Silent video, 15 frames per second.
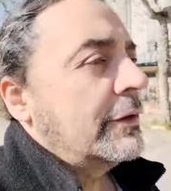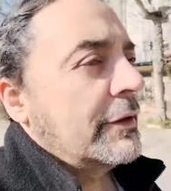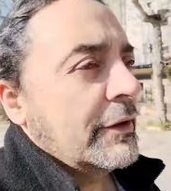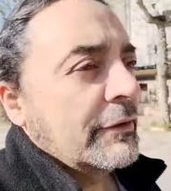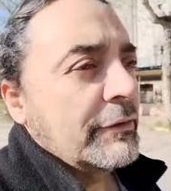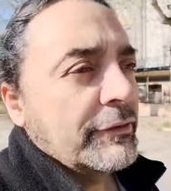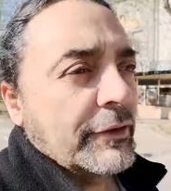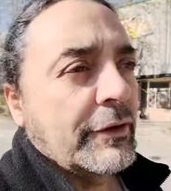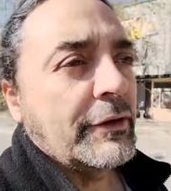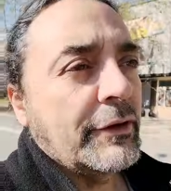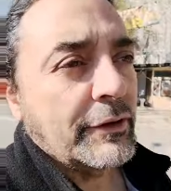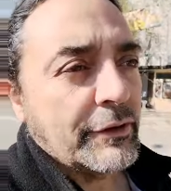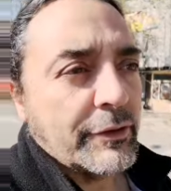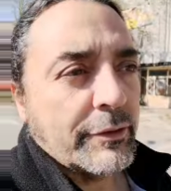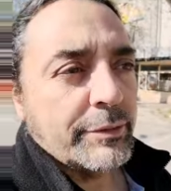of
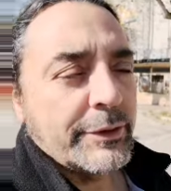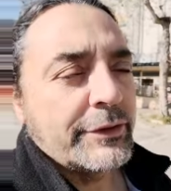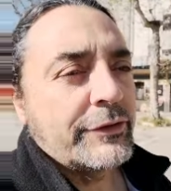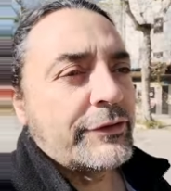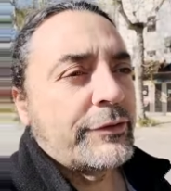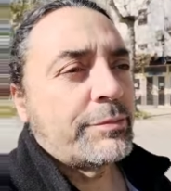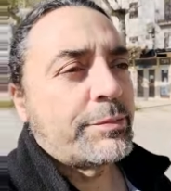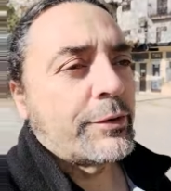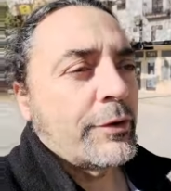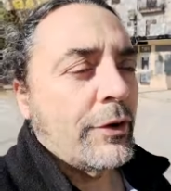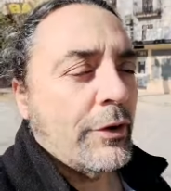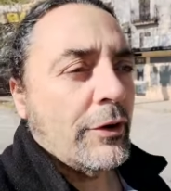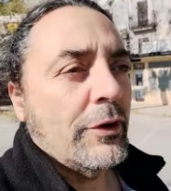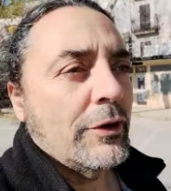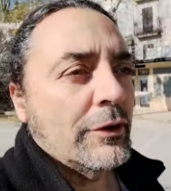uh, urban
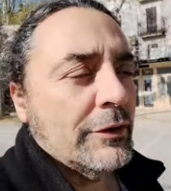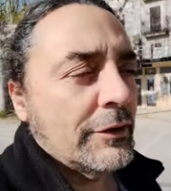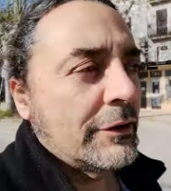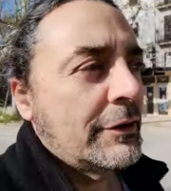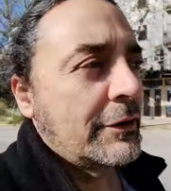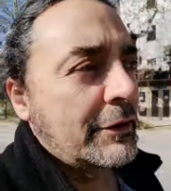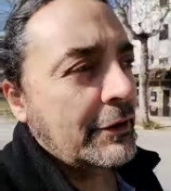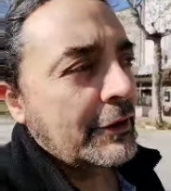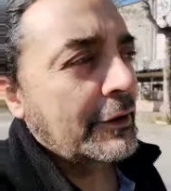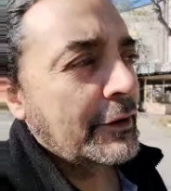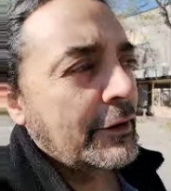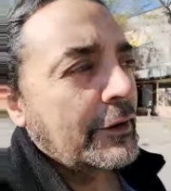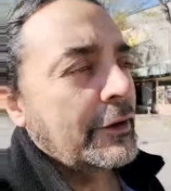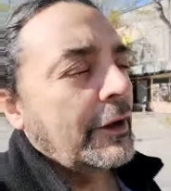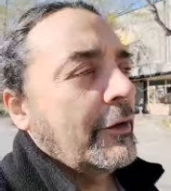sprawl,
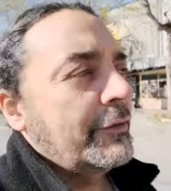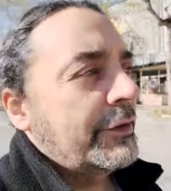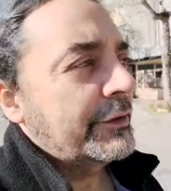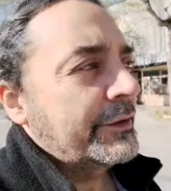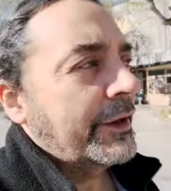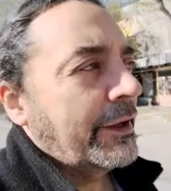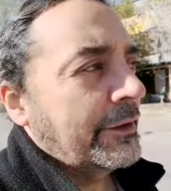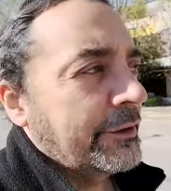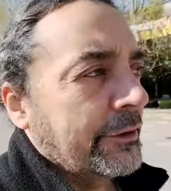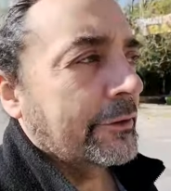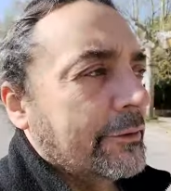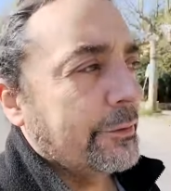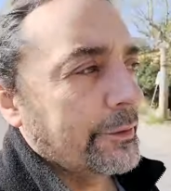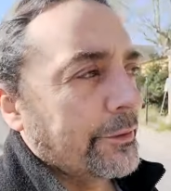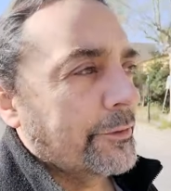of the Italian
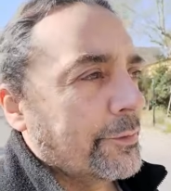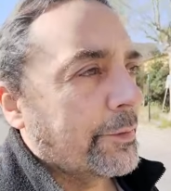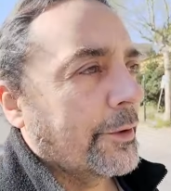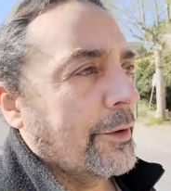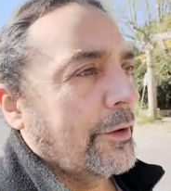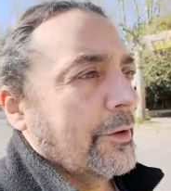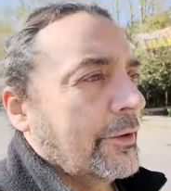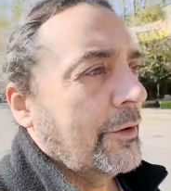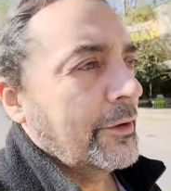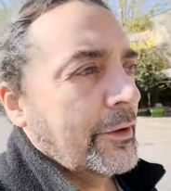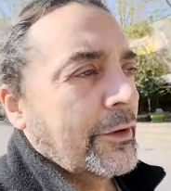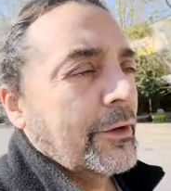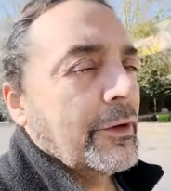urban sprawl.